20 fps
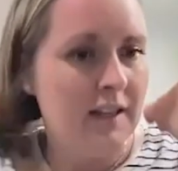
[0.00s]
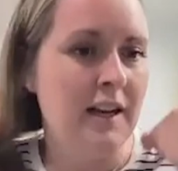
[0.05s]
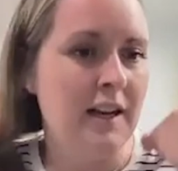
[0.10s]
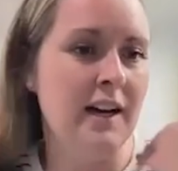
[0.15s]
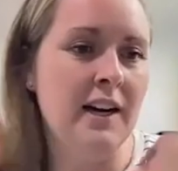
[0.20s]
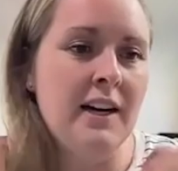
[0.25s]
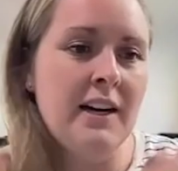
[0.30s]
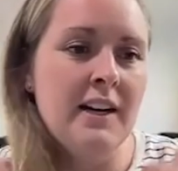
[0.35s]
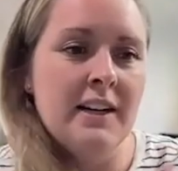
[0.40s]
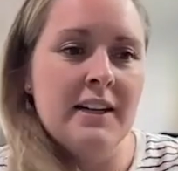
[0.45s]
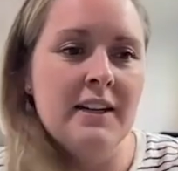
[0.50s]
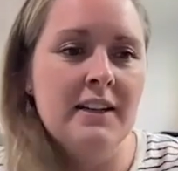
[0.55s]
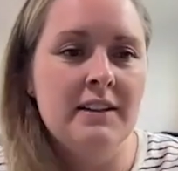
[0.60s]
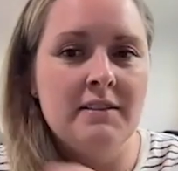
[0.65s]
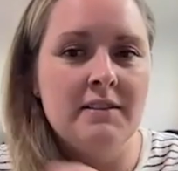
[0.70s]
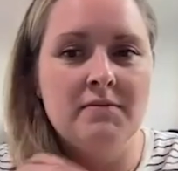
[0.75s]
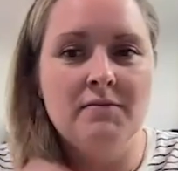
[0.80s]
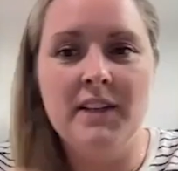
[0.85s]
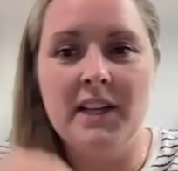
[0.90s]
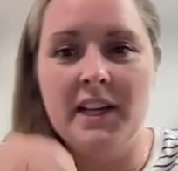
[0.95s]

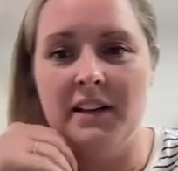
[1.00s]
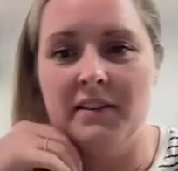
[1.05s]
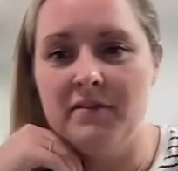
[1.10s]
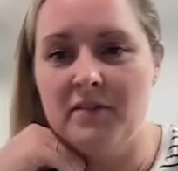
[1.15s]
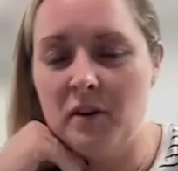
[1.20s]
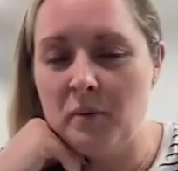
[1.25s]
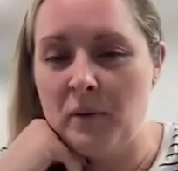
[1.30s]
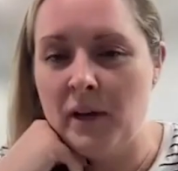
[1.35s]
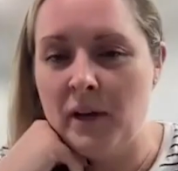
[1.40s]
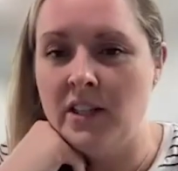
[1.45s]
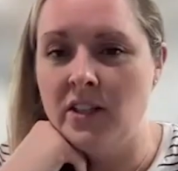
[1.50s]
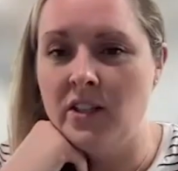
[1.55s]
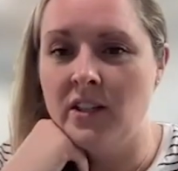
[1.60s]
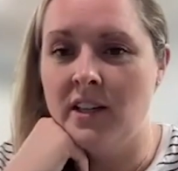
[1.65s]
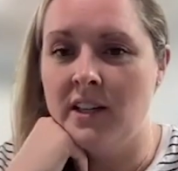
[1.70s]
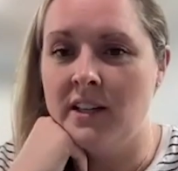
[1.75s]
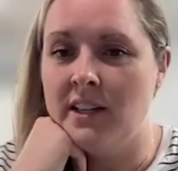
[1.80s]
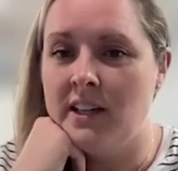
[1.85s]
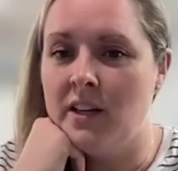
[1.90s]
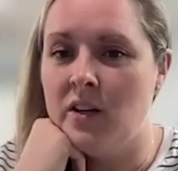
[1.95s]
the information,
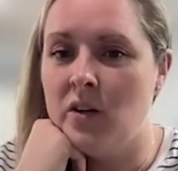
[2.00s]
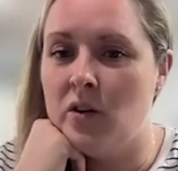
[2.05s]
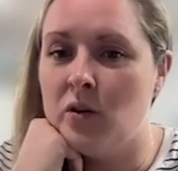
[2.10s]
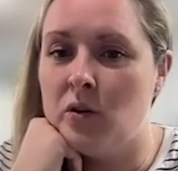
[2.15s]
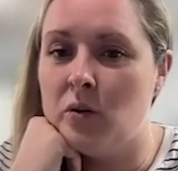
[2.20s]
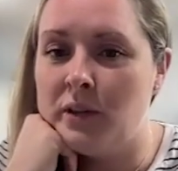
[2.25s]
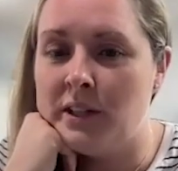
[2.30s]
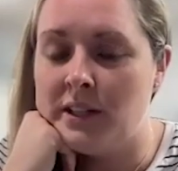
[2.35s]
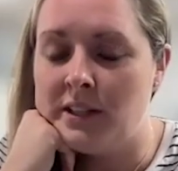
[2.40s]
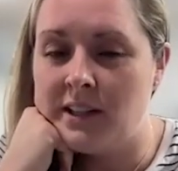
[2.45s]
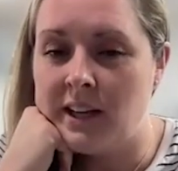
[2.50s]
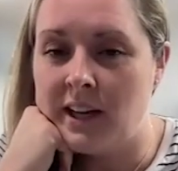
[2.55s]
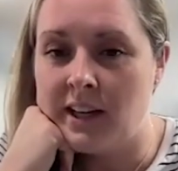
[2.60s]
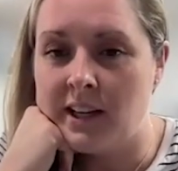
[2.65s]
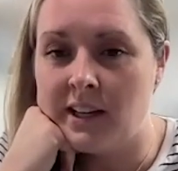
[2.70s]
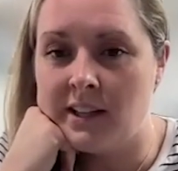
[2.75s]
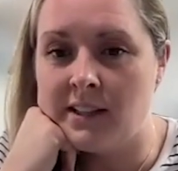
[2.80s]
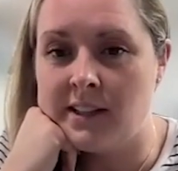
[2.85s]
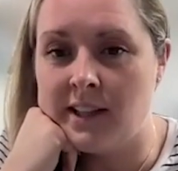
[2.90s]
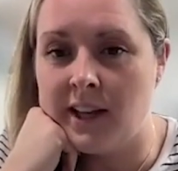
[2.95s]
I think always
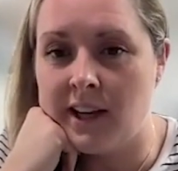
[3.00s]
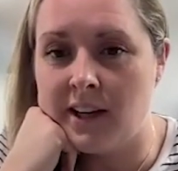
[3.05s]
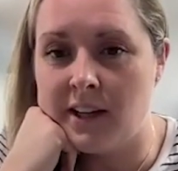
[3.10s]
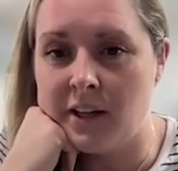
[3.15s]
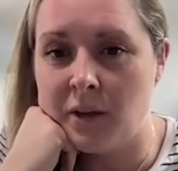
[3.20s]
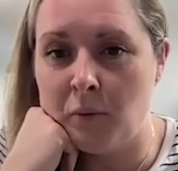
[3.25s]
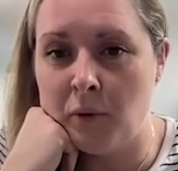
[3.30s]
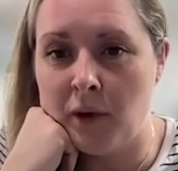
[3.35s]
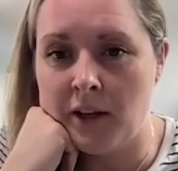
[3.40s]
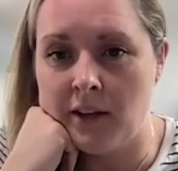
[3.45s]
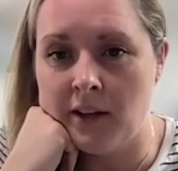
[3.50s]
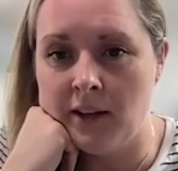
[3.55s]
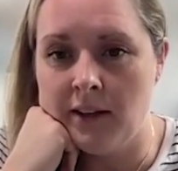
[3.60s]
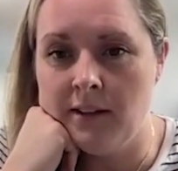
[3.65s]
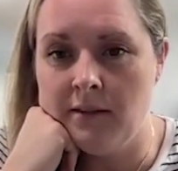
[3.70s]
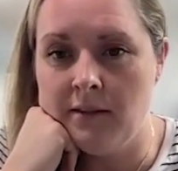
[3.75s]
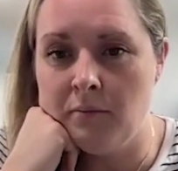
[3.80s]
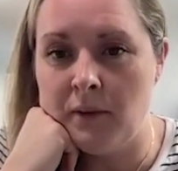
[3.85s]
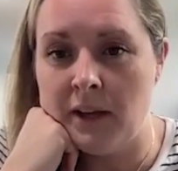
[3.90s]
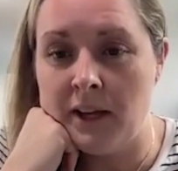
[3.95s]
getting a second
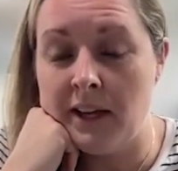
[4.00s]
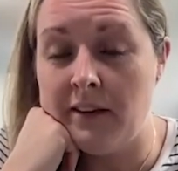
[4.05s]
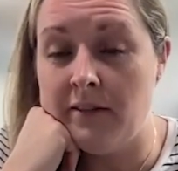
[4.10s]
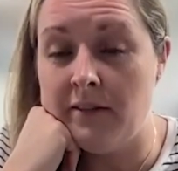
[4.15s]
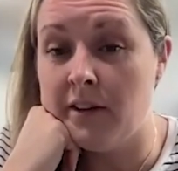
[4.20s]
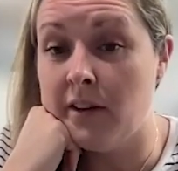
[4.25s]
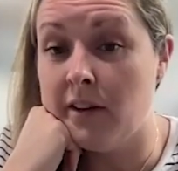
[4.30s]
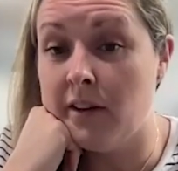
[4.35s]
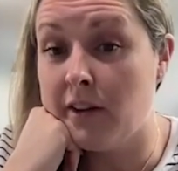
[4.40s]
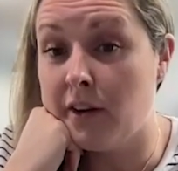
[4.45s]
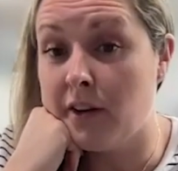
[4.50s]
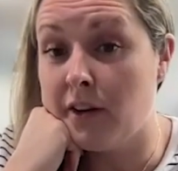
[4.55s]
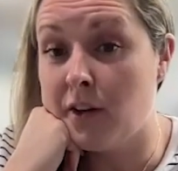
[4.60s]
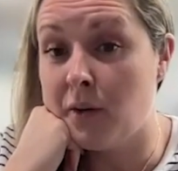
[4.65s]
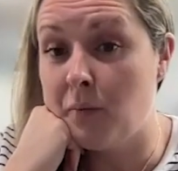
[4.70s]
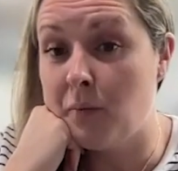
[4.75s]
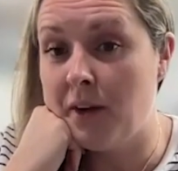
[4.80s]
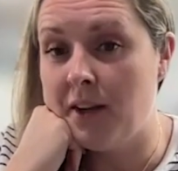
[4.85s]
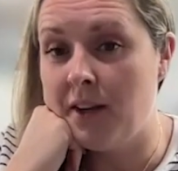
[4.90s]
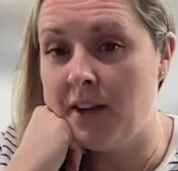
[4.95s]
opinion, even a third
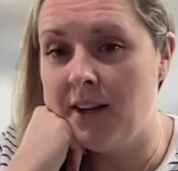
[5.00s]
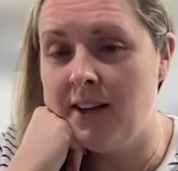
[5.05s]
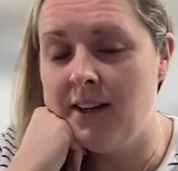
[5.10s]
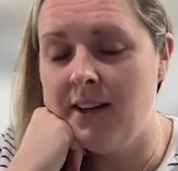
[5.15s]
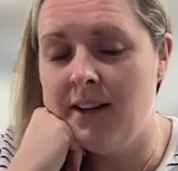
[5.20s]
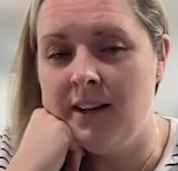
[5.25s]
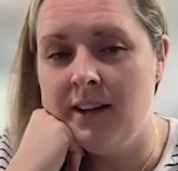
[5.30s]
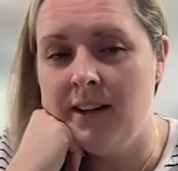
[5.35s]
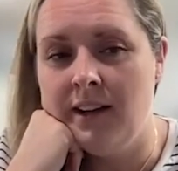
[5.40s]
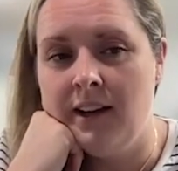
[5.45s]
opinion,